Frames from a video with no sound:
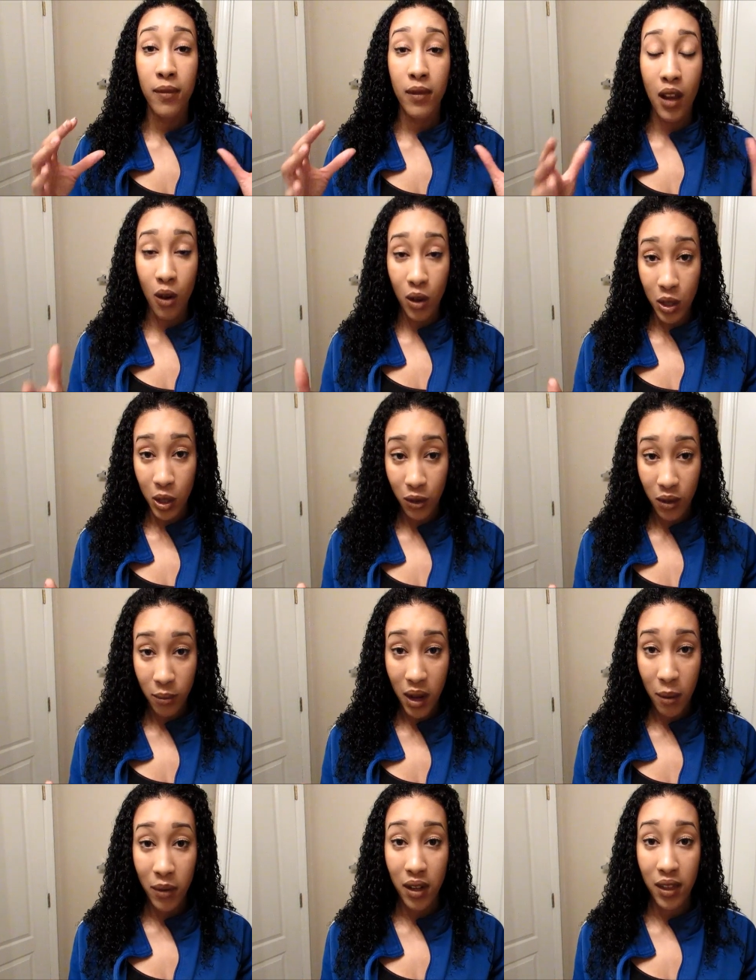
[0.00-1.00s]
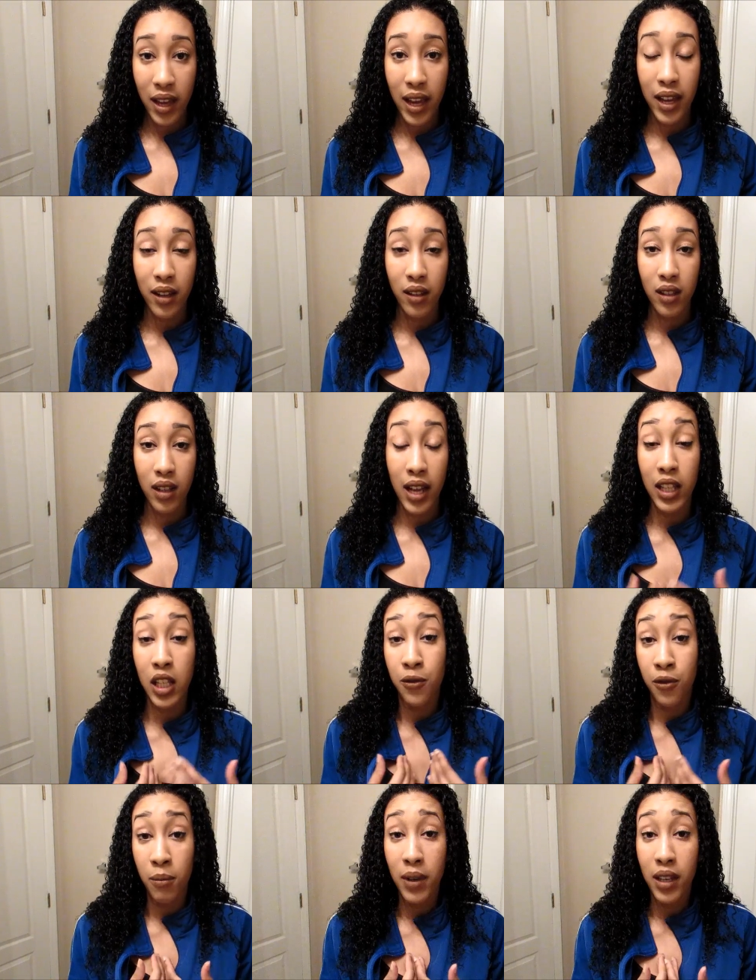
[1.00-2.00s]
Also remember that, at
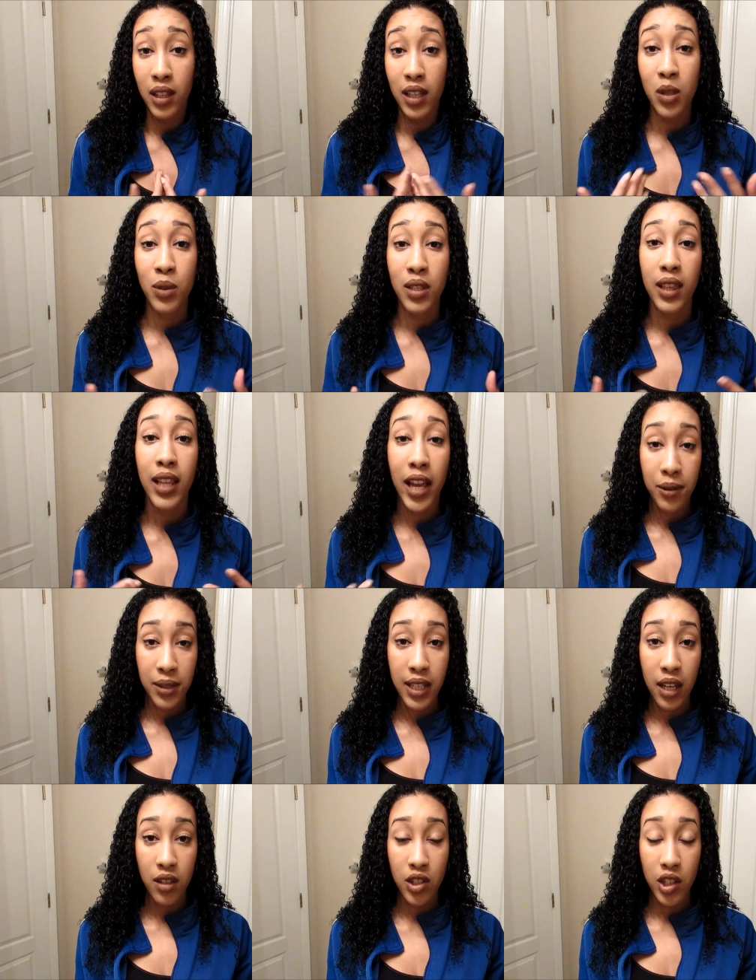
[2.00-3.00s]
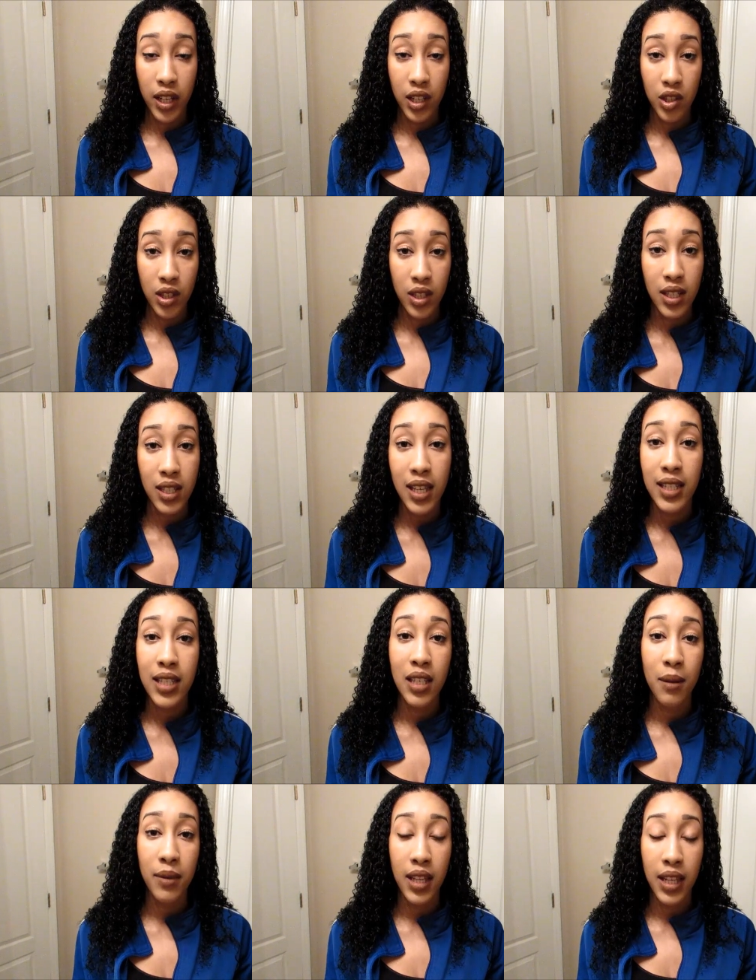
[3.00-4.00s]
least for me, this was a lifestyle change. This is not
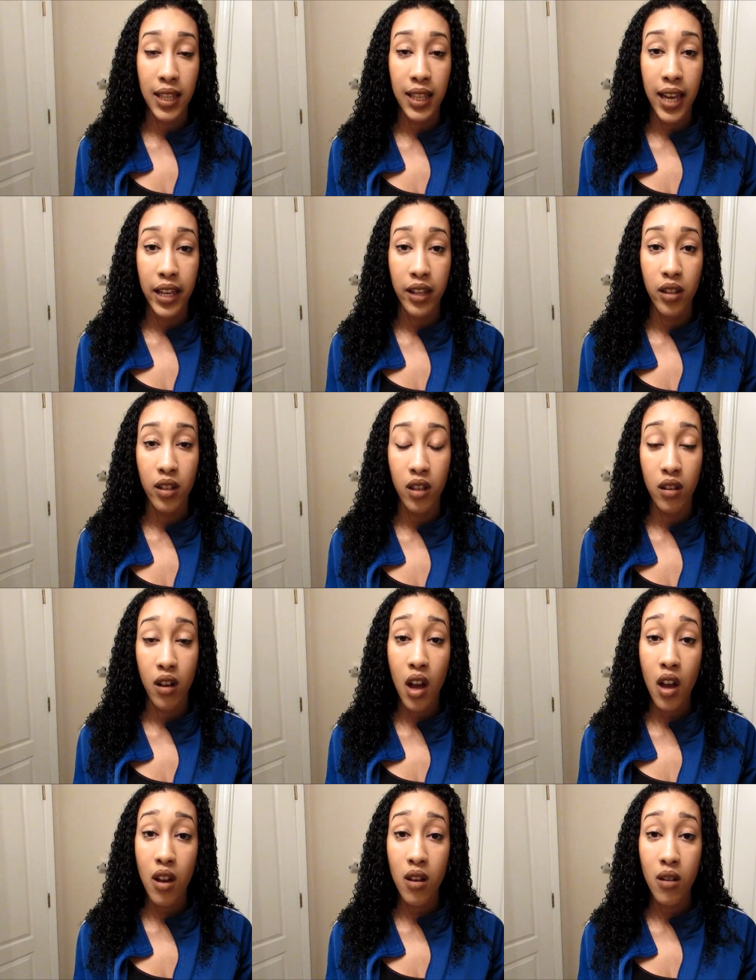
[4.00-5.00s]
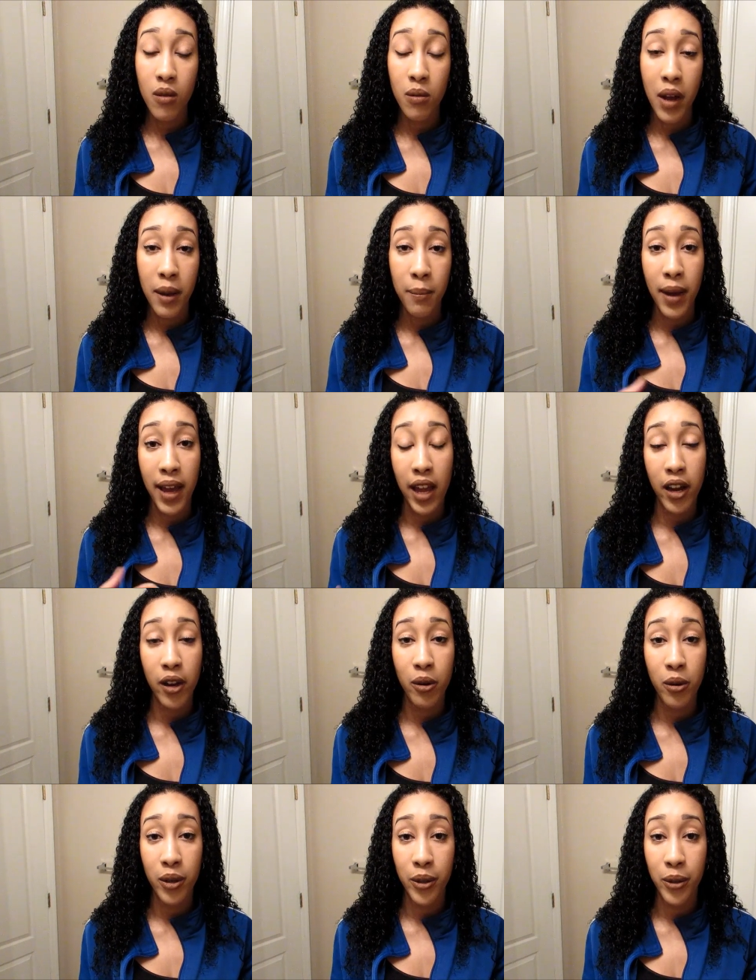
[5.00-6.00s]
something that, you know, oh, my hair
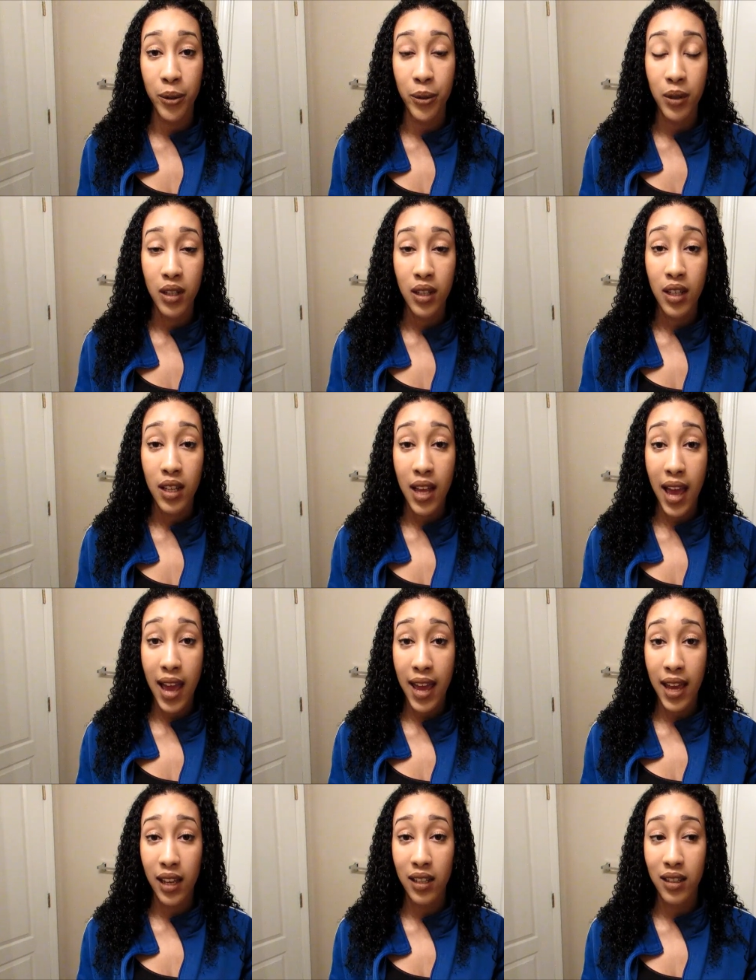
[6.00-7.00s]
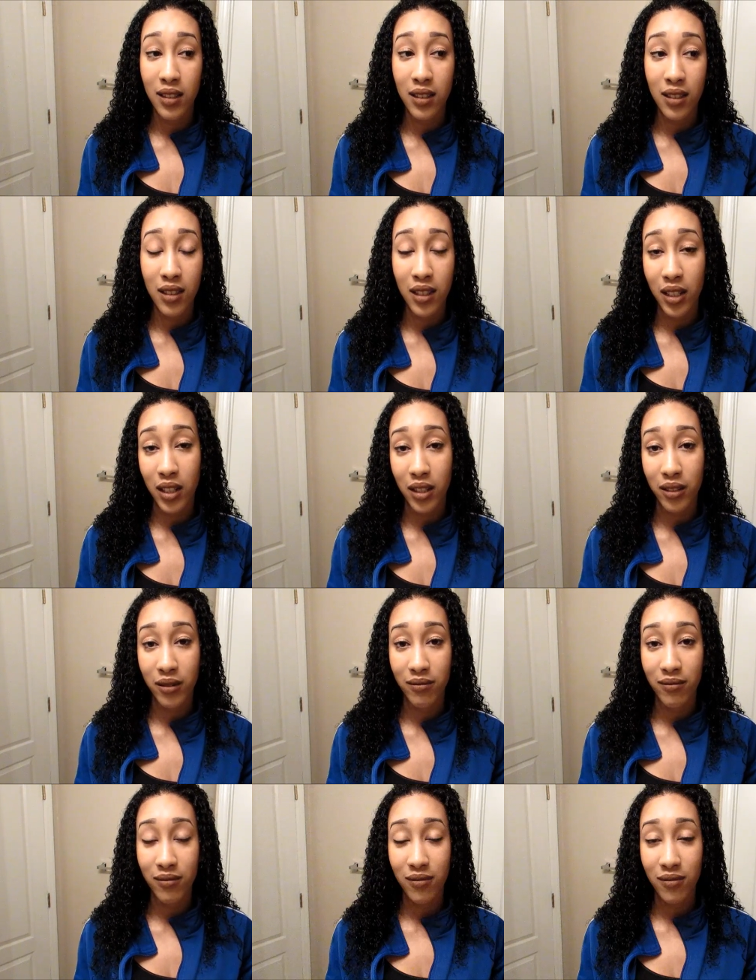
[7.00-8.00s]
grew and, you
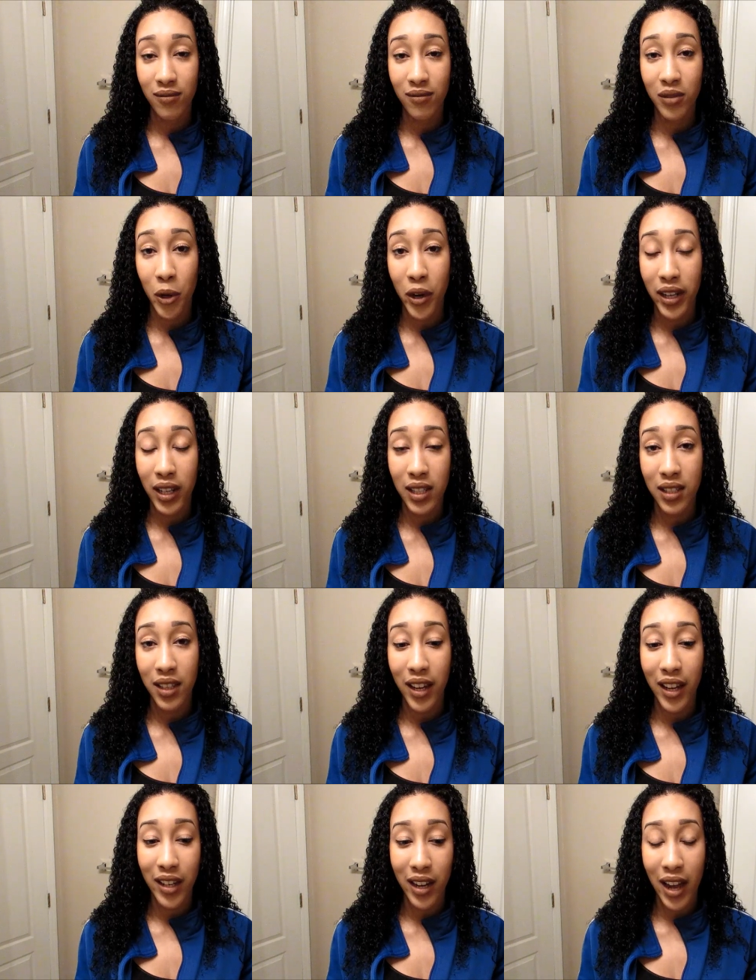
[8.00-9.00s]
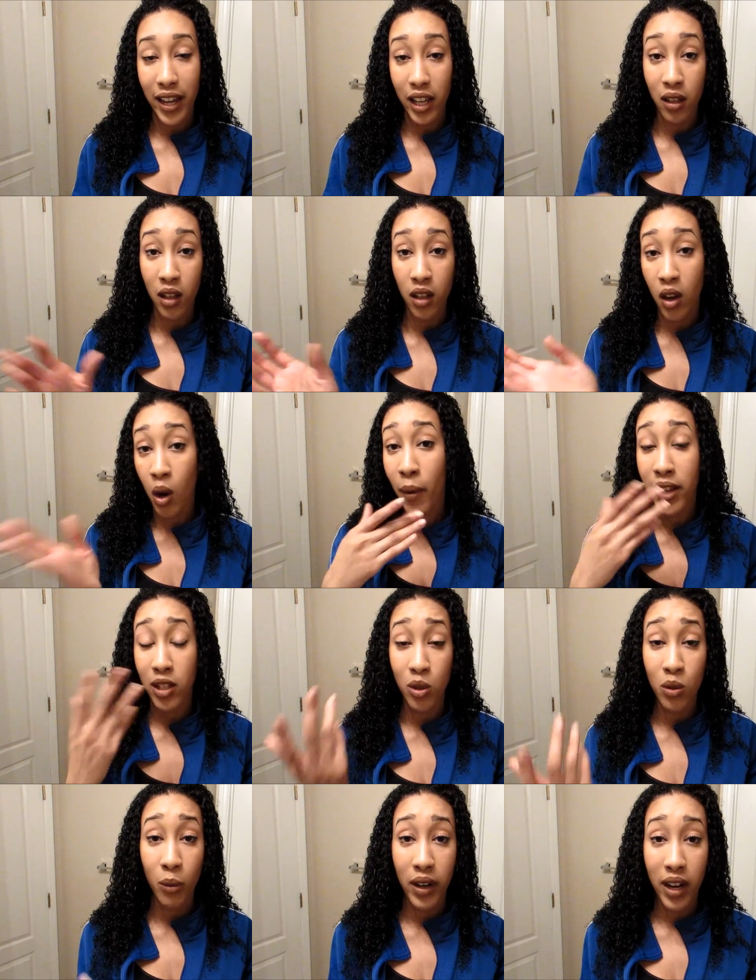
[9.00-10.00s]
know, great, it's there and I can go back
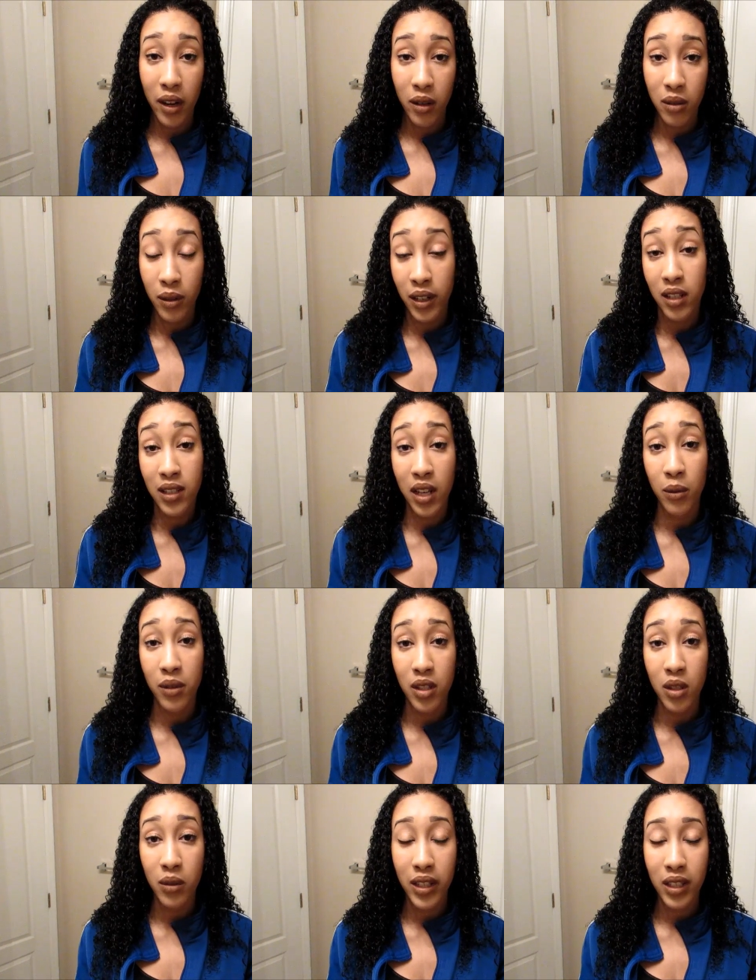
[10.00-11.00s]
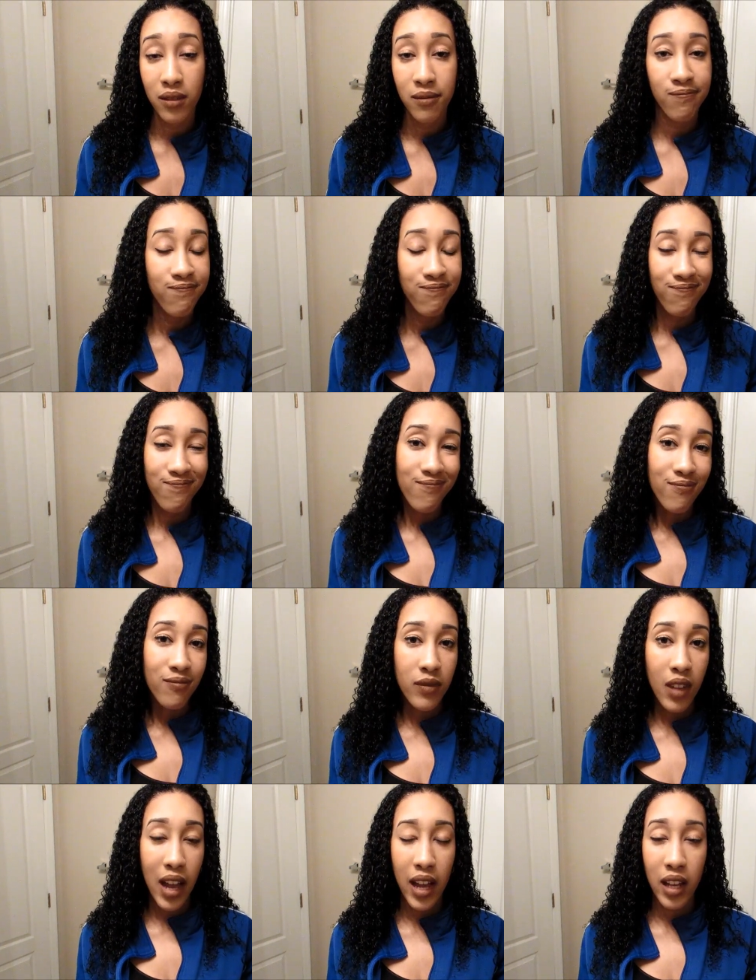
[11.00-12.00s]
to doing what else I was doing.
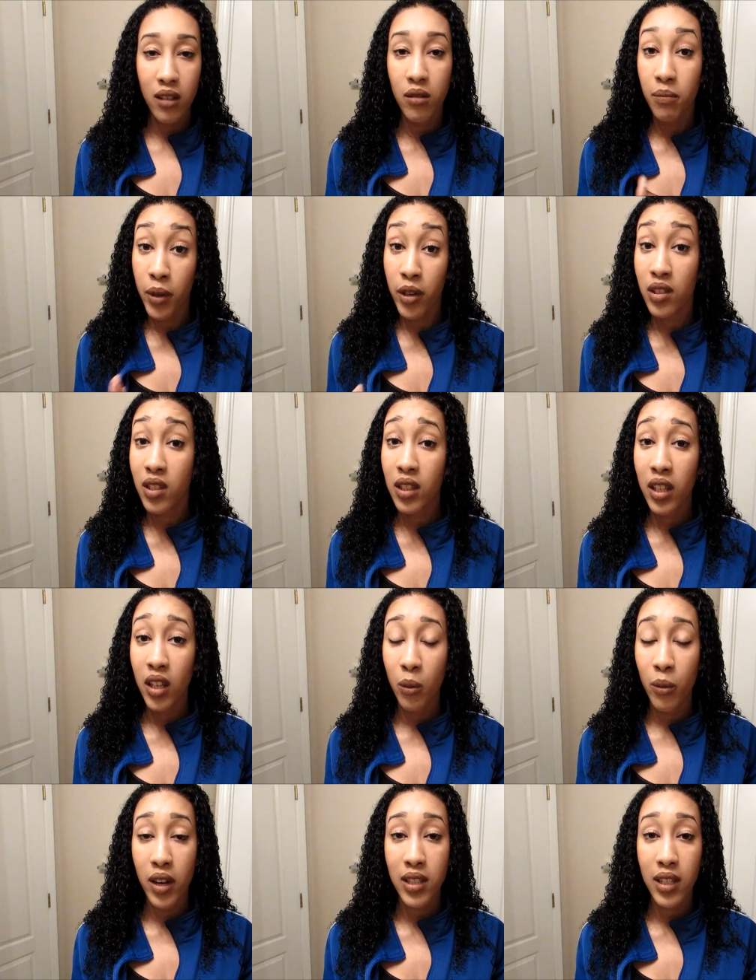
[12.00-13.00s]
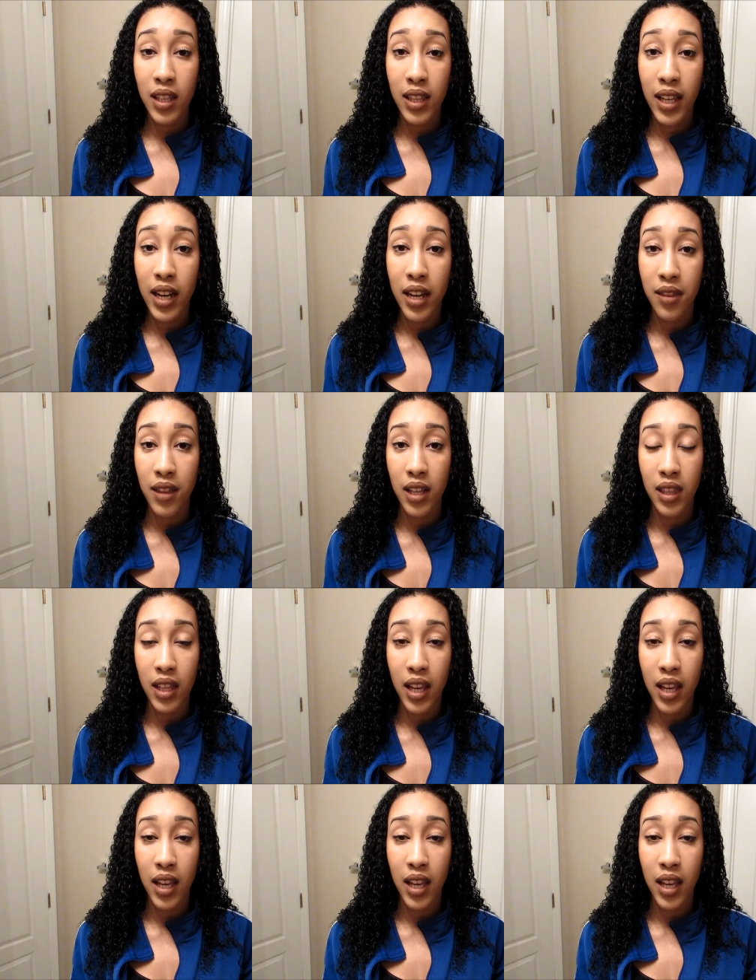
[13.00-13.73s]
I don't personally think it works like that. I think